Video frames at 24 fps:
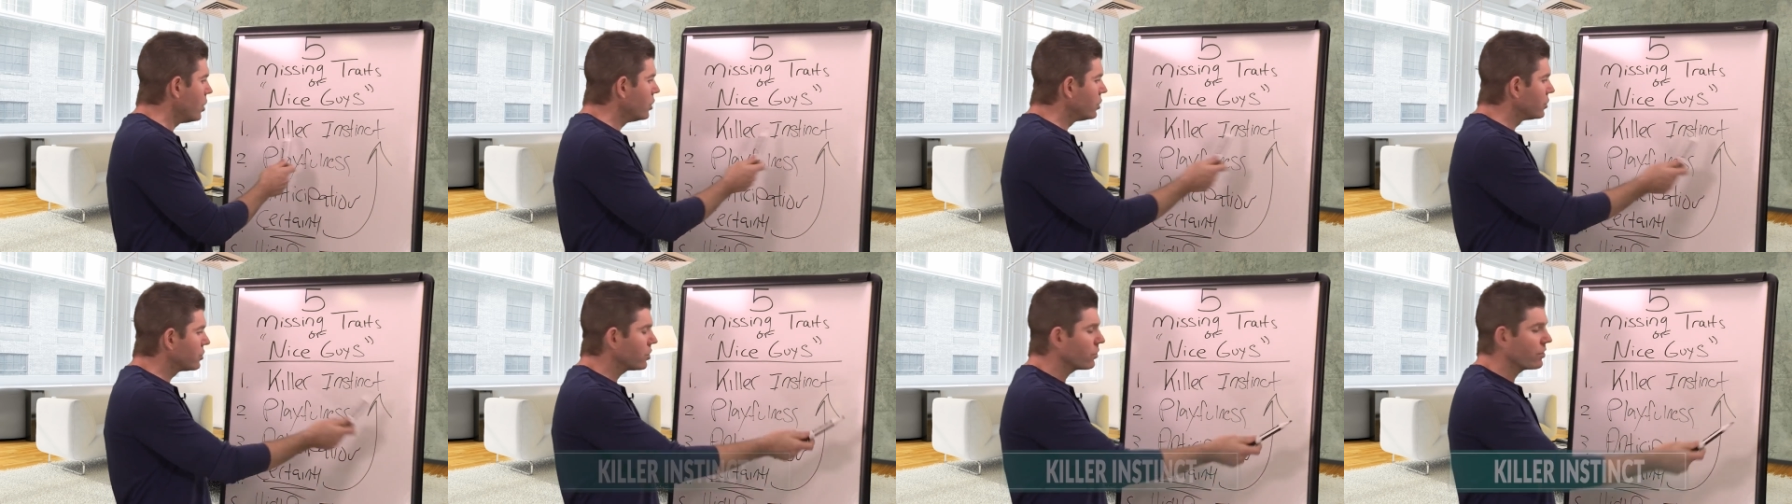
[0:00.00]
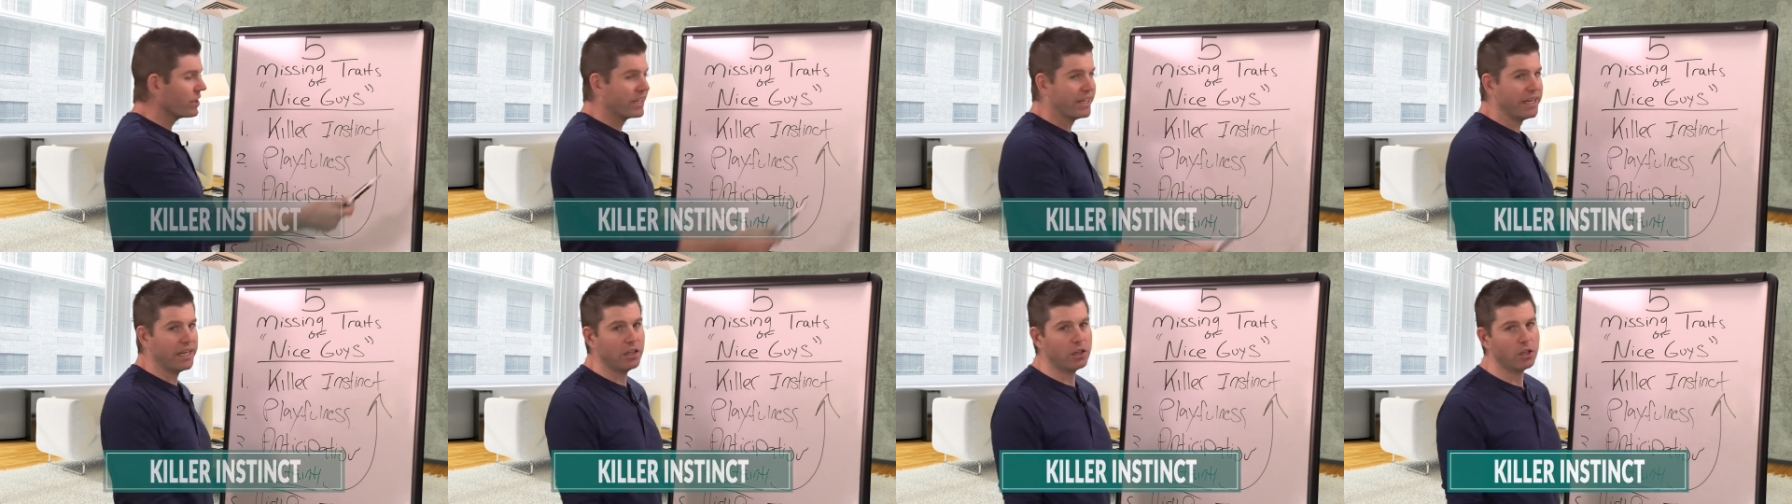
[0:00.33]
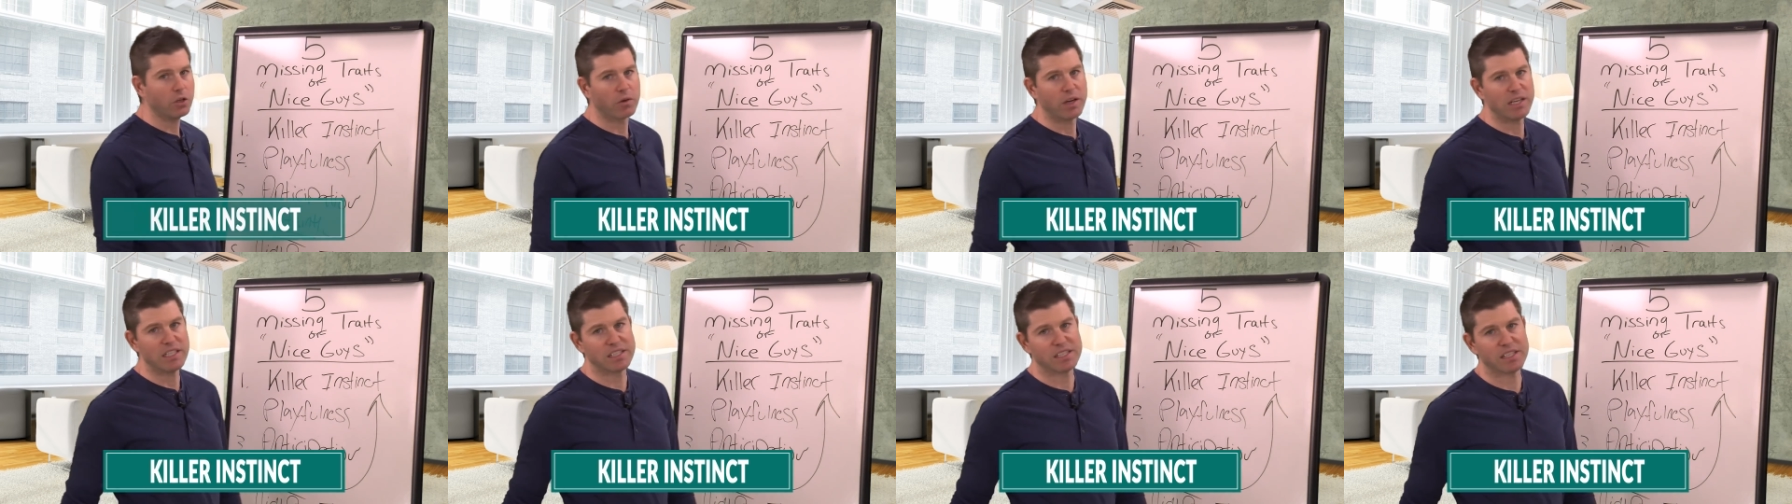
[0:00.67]
So the
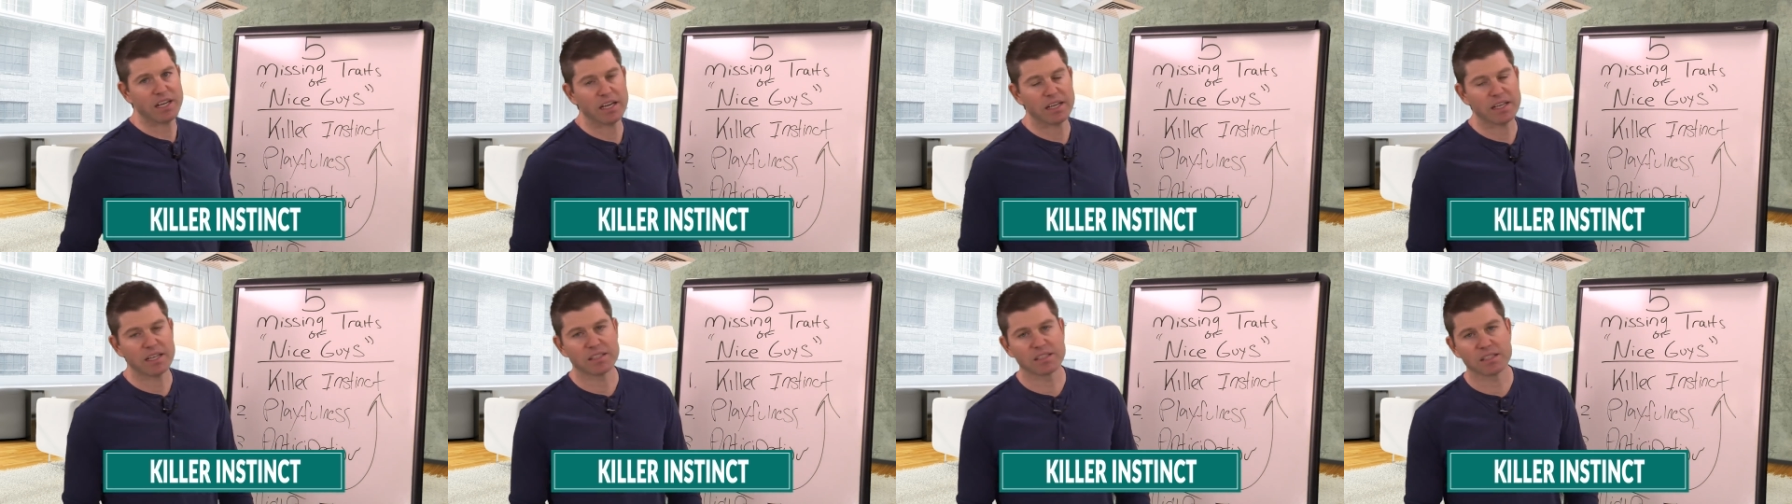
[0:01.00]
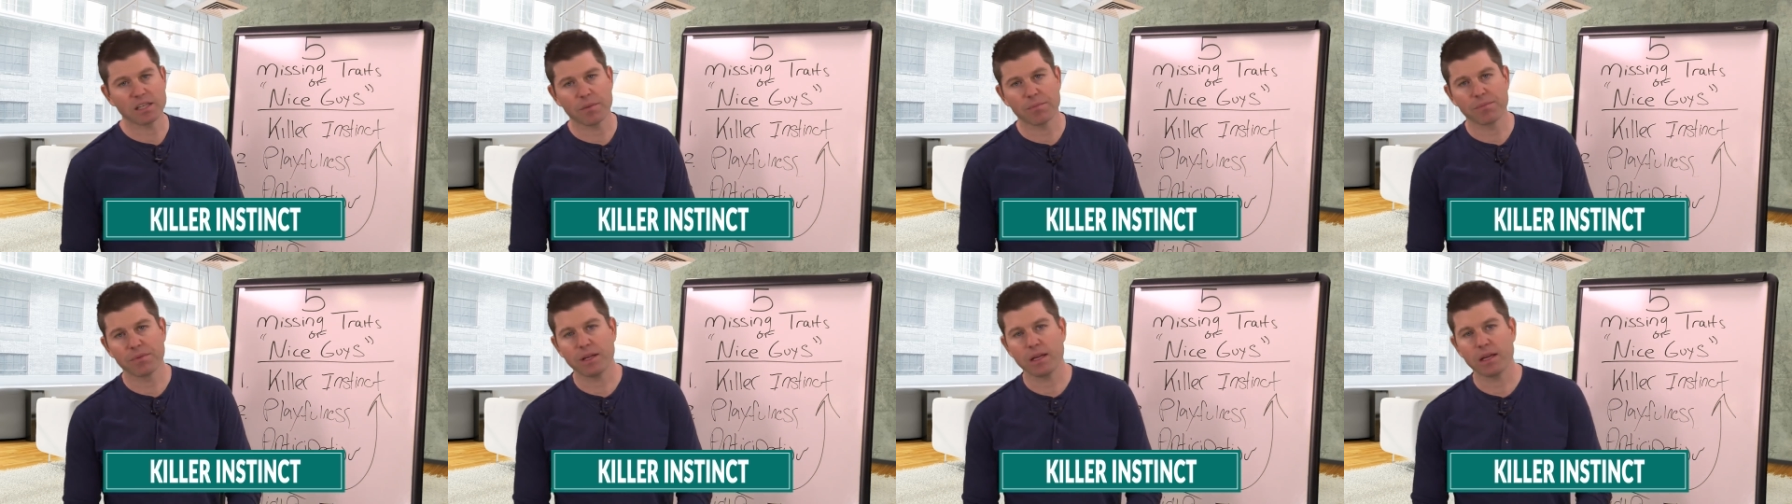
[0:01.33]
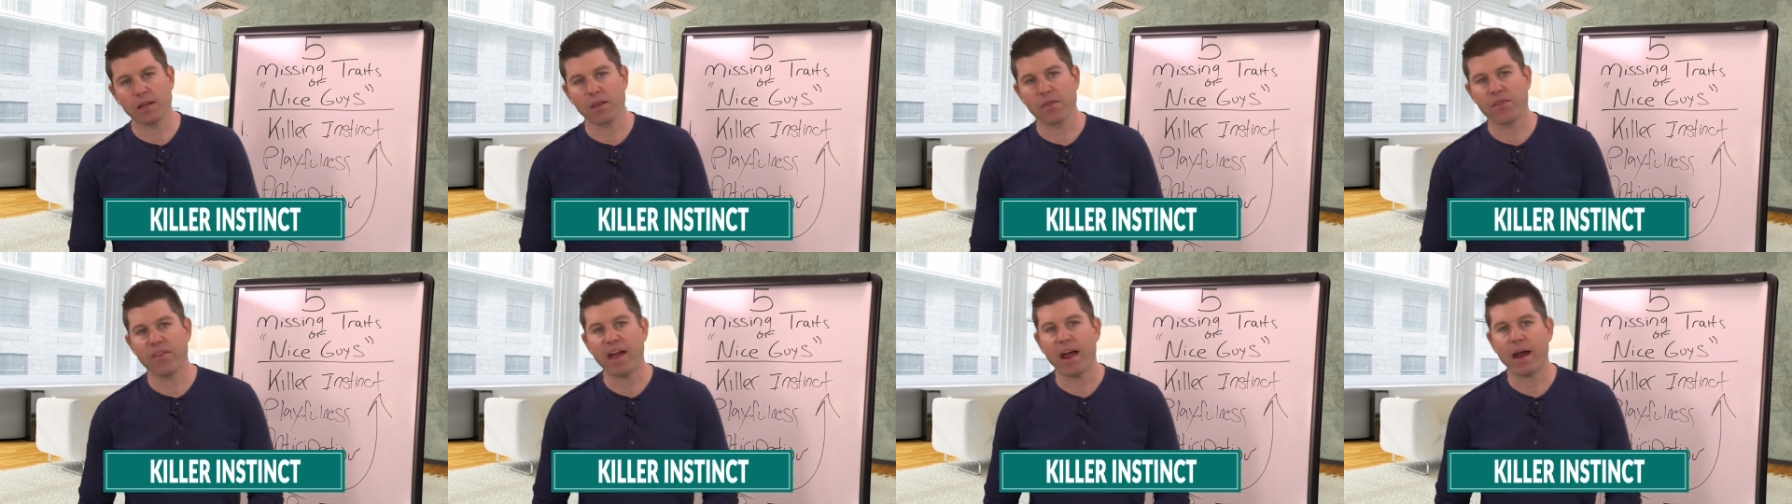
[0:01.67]
killer instinct is
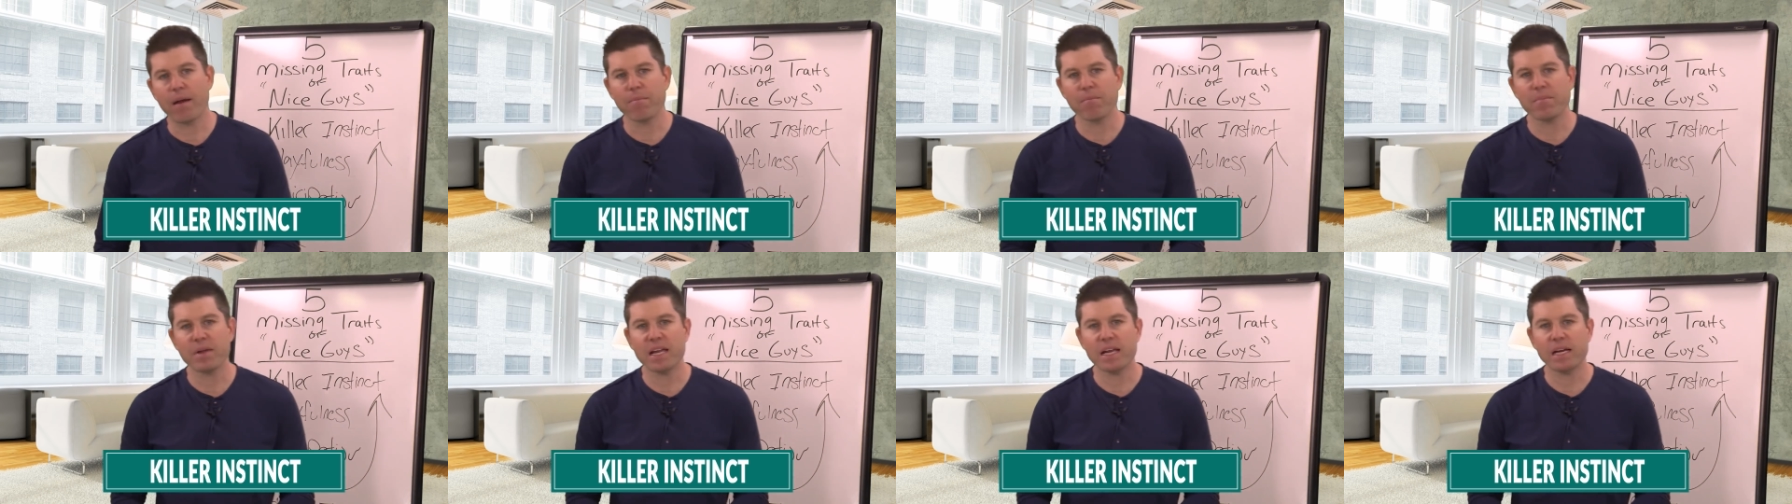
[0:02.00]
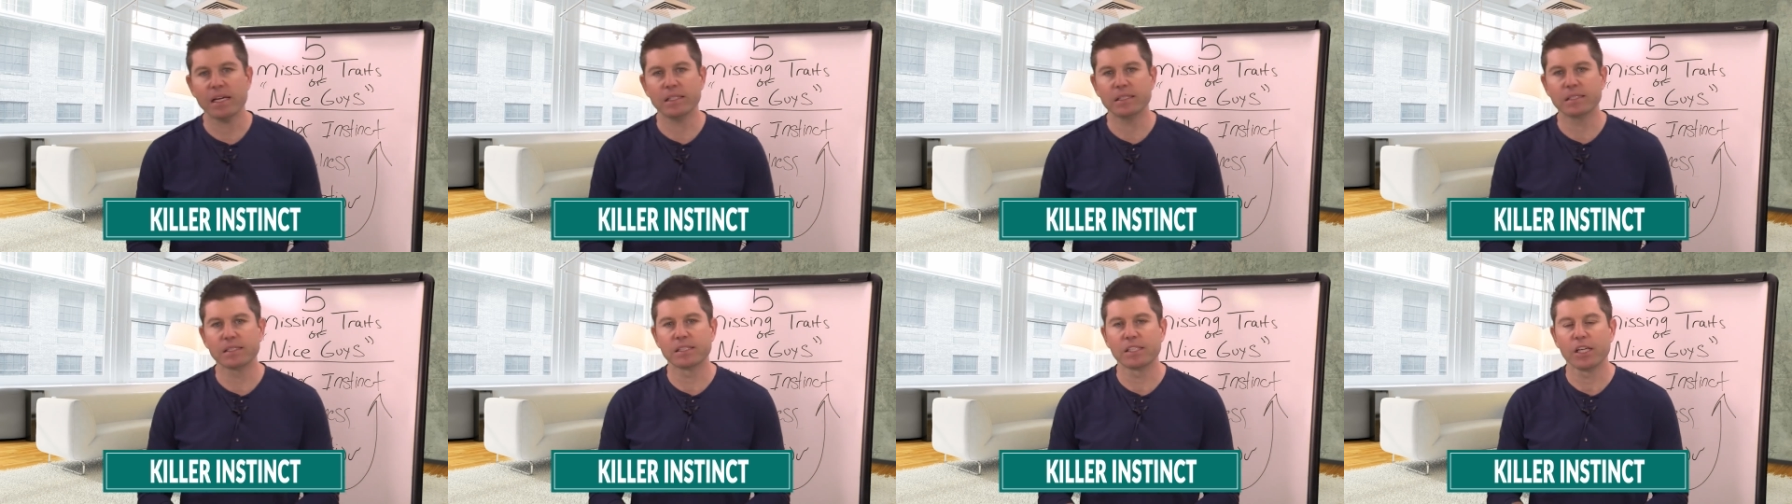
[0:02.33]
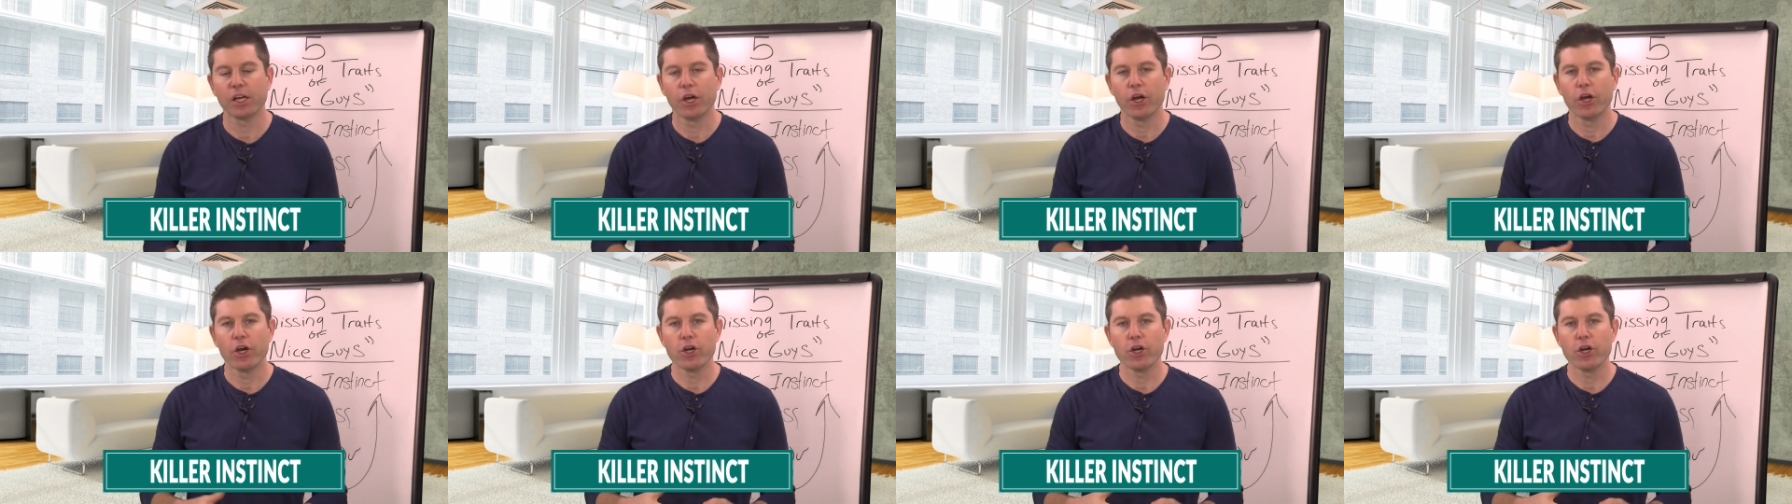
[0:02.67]
something that means